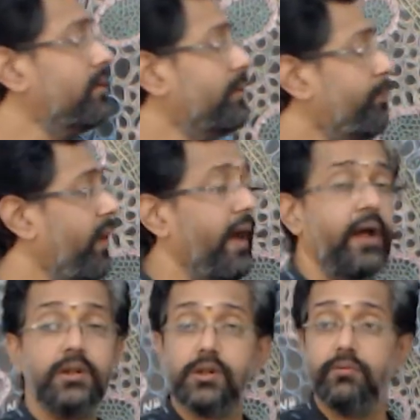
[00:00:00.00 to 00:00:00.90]
the
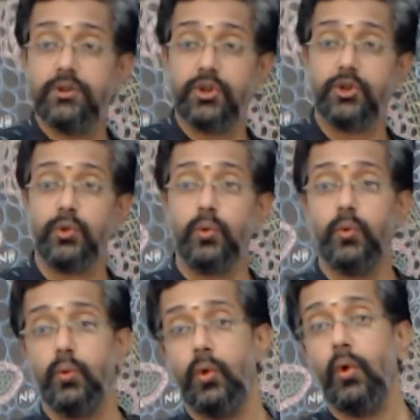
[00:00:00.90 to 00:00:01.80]
plant which
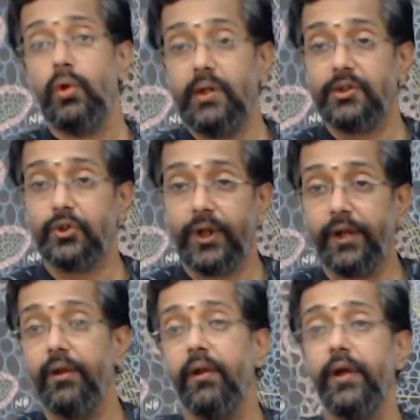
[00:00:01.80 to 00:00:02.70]
show the
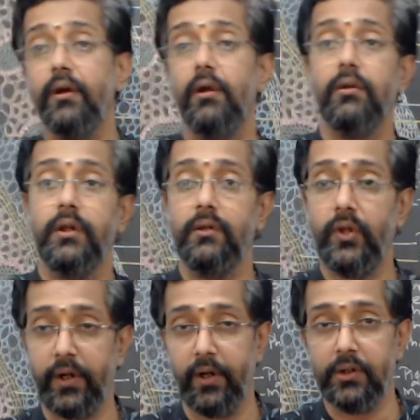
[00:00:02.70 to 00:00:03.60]
secondary growth in
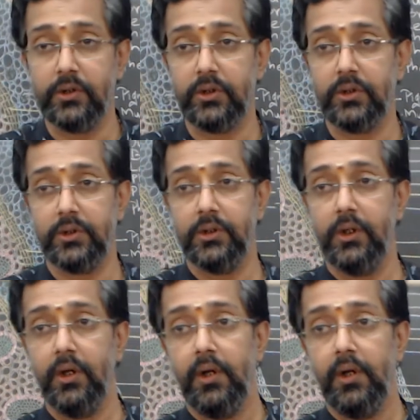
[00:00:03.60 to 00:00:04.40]
thickness,